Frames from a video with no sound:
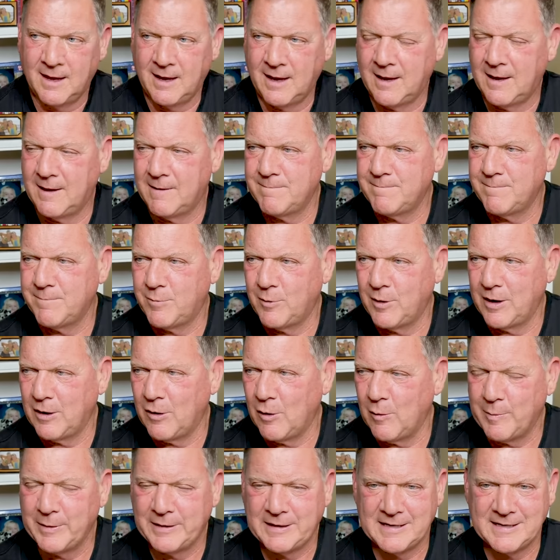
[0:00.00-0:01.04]
Um, boy, I
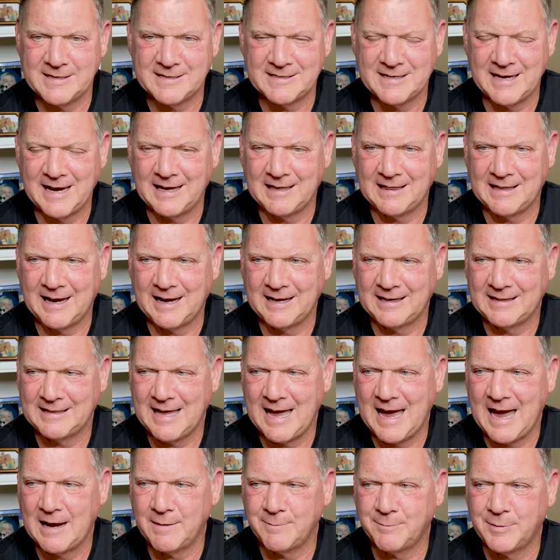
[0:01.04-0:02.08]
hope I didn't say it like
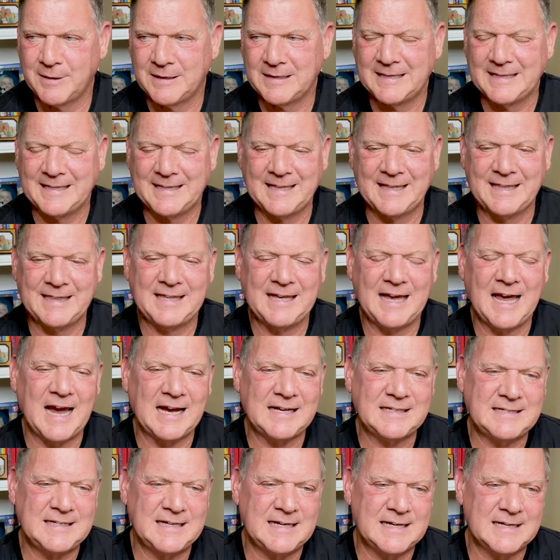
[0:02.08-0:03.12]
that, but the
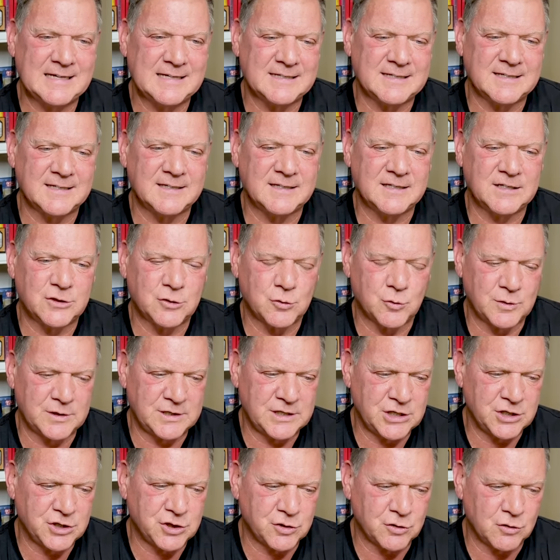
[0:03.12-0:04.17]
idea is the
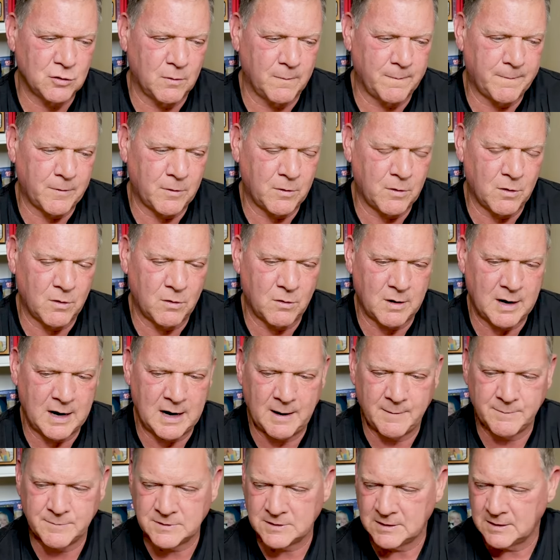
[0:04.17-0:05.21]
traditional
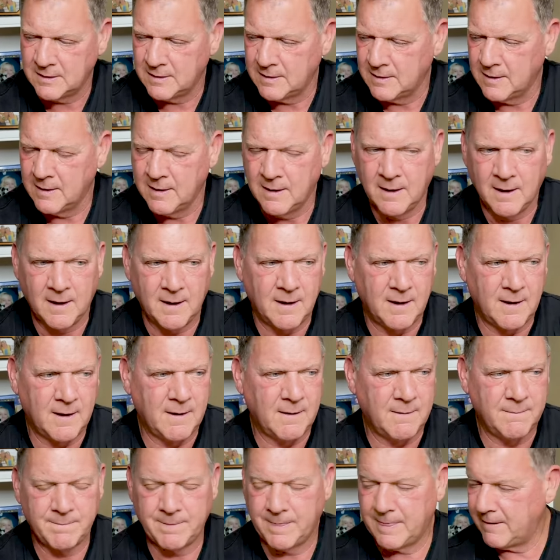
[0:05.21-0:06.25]
programs
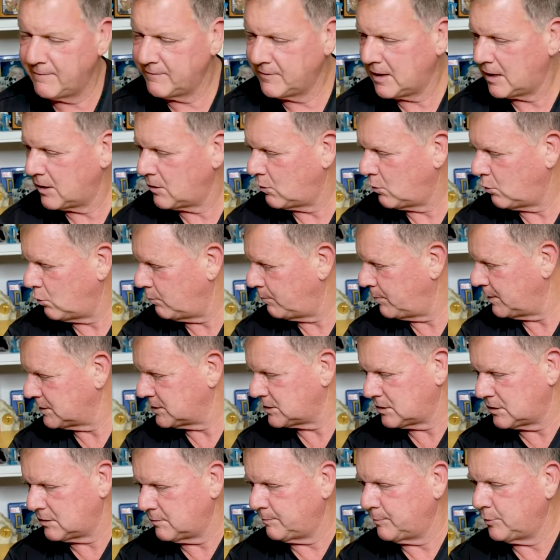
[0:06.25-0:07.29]
um, I've got a whole
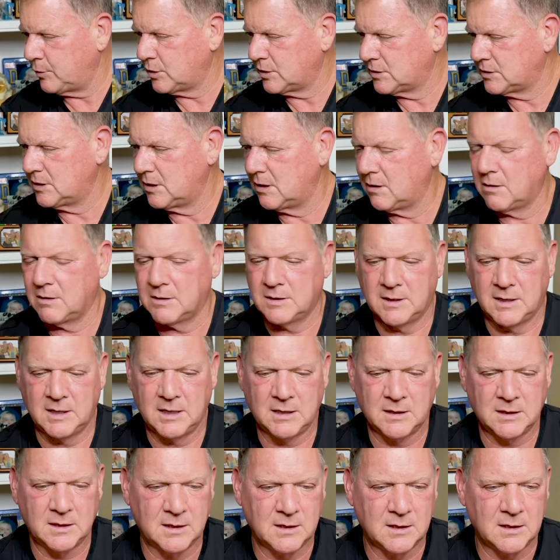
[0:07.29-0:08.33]
bunch of the books here in,
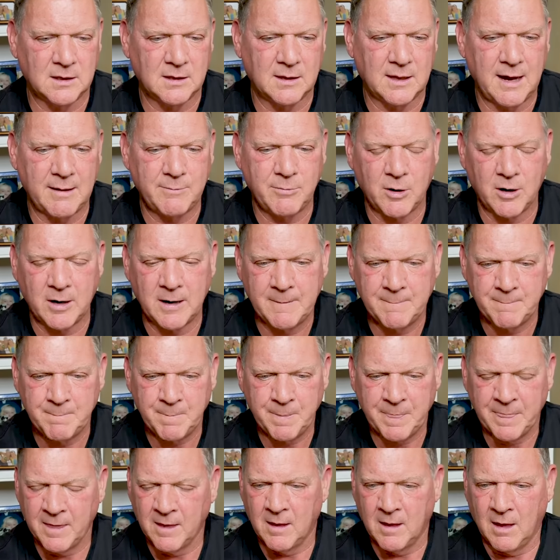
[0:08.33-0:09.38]
in the library.
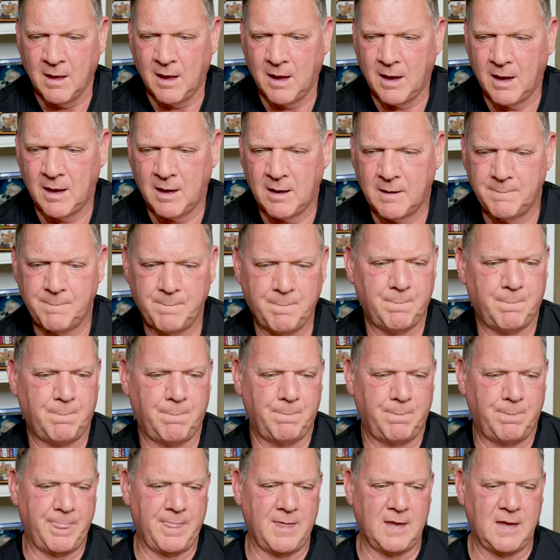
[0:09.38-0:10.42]
Uh,
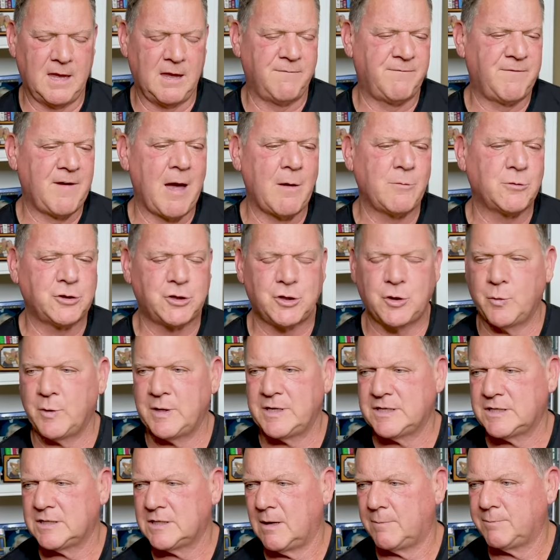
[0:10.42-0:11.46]
if I was
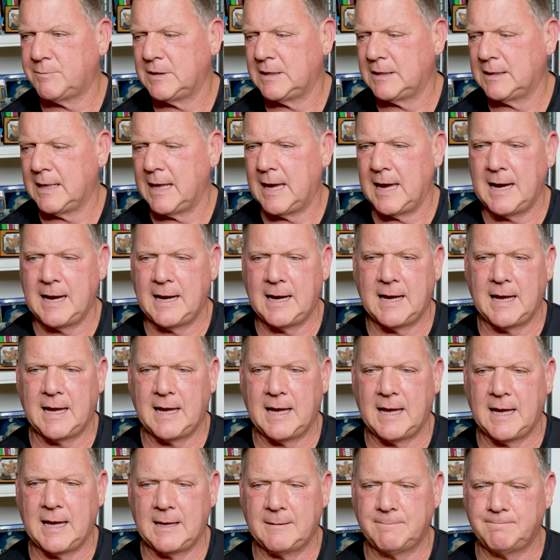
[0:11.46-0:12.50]
doing something like
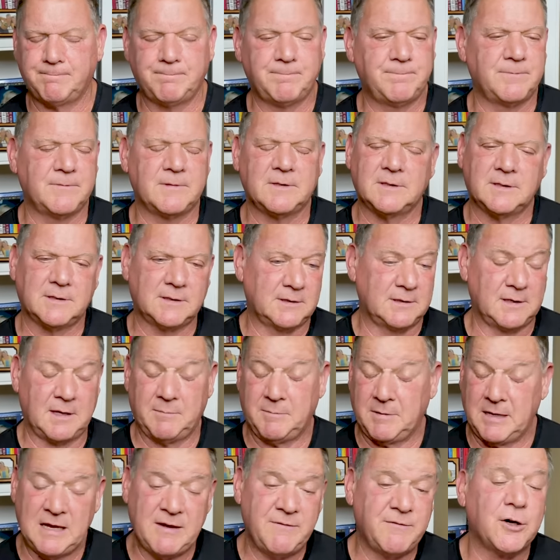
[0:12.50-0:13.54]
uh,
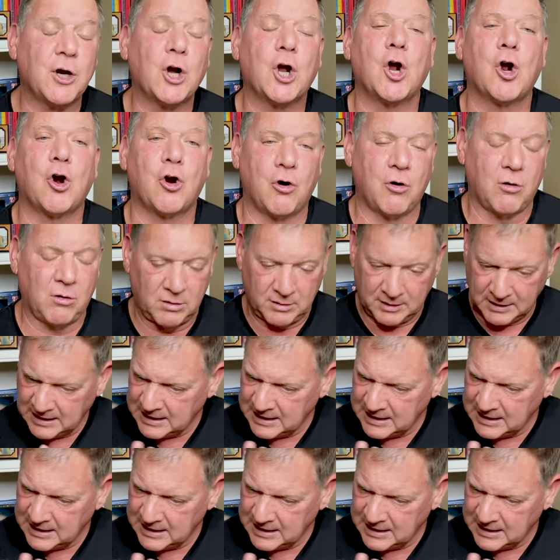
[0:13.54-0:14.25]
even a curl,